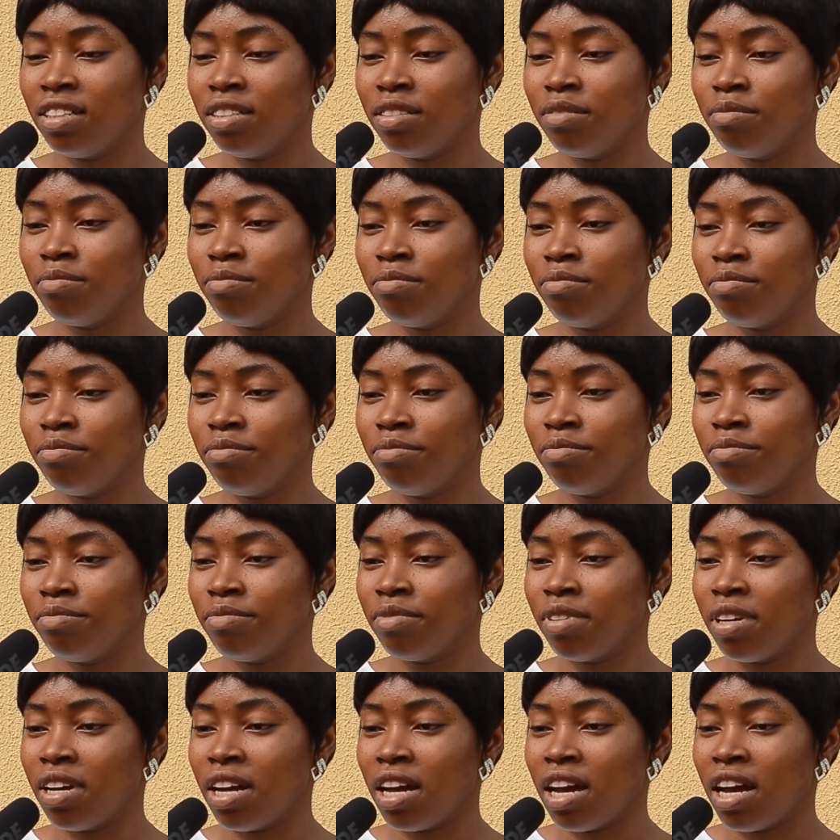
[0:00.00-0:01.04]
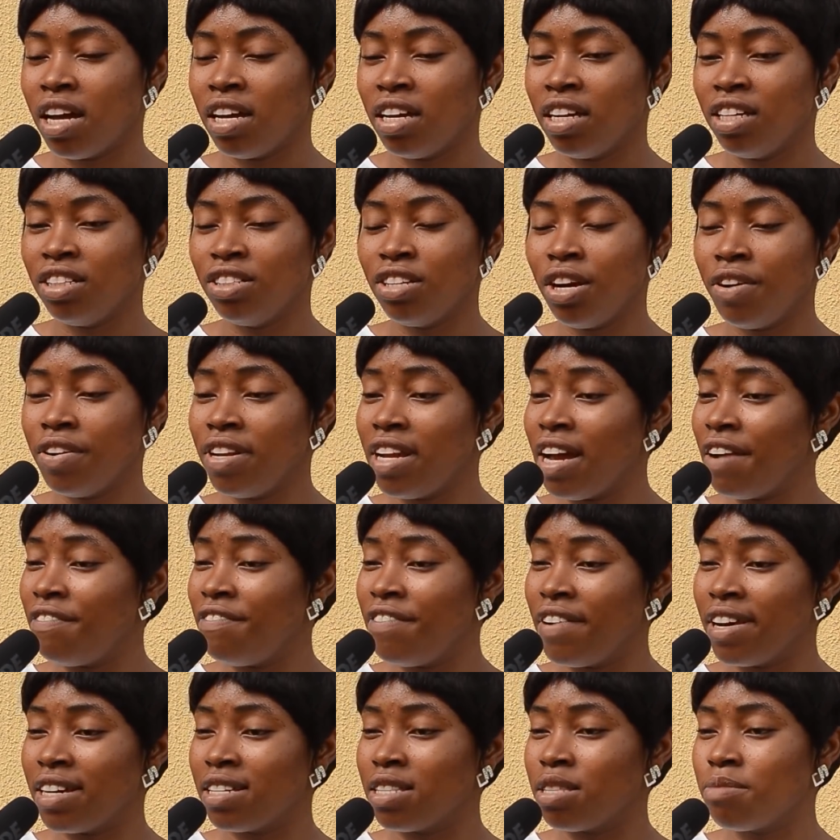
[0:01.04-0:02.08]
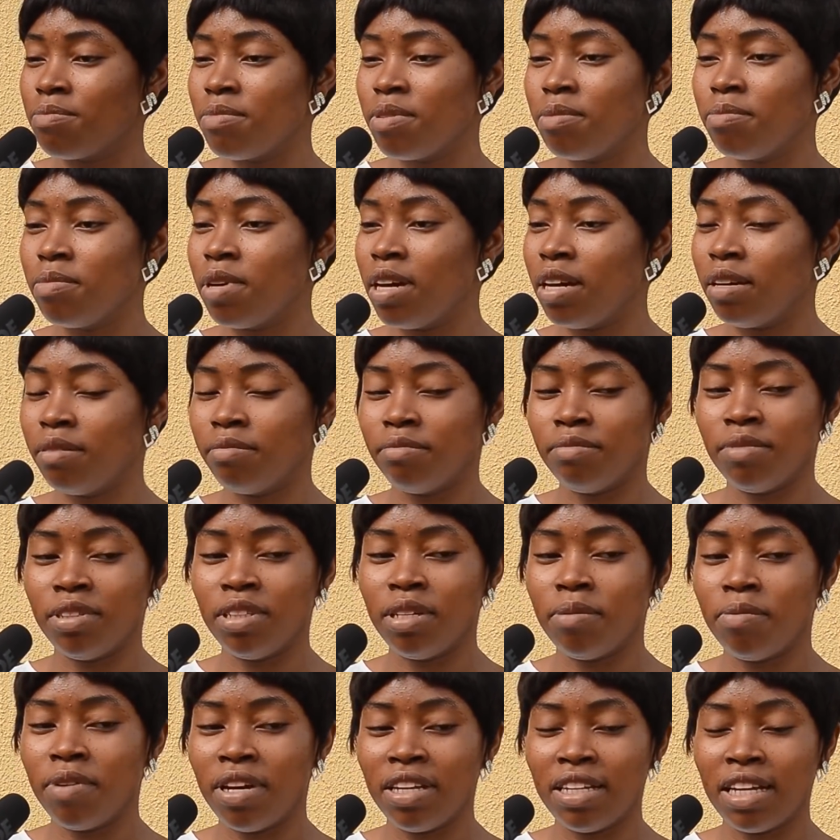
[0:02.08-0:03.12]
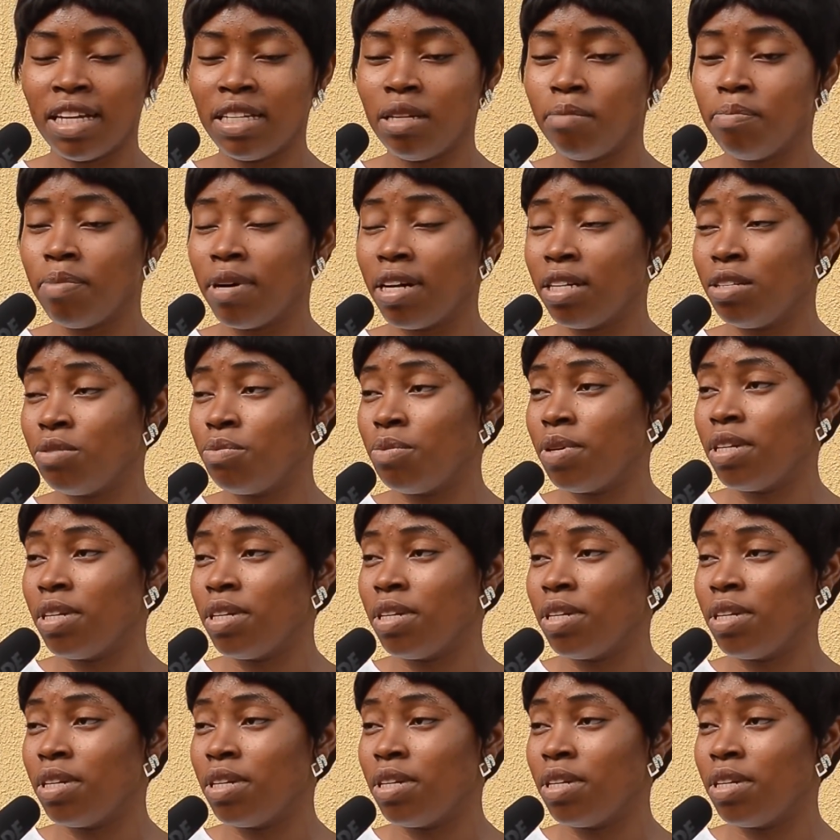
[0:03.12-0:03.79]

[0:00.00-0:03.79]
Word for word: um, not really affects me um, in, in any bad